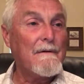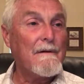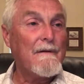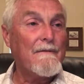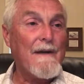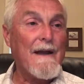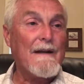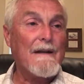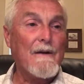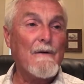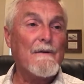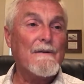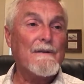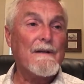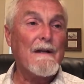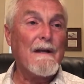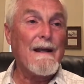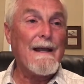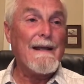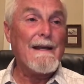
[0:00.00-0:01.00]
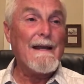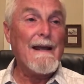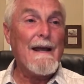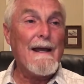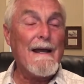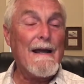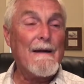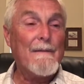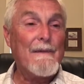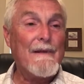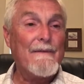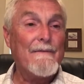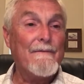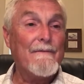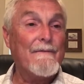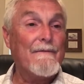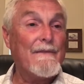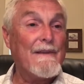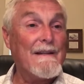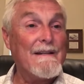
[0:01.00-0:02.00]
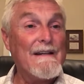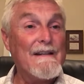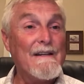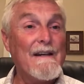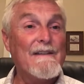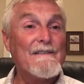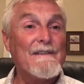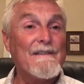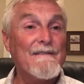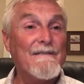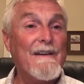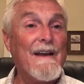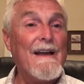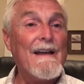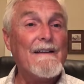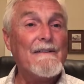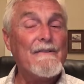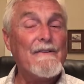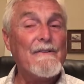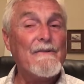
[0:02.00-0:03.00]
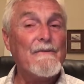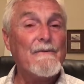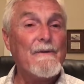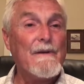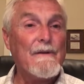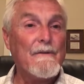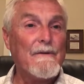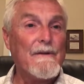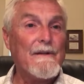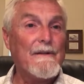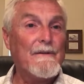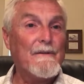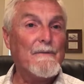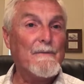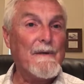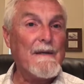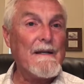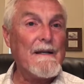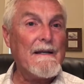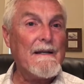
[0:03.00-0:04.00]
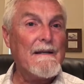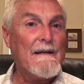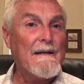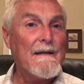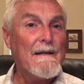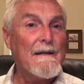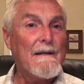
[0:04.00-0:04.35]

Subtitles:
If I go and tell Ahab and then he doesn't find you, he'll kill me.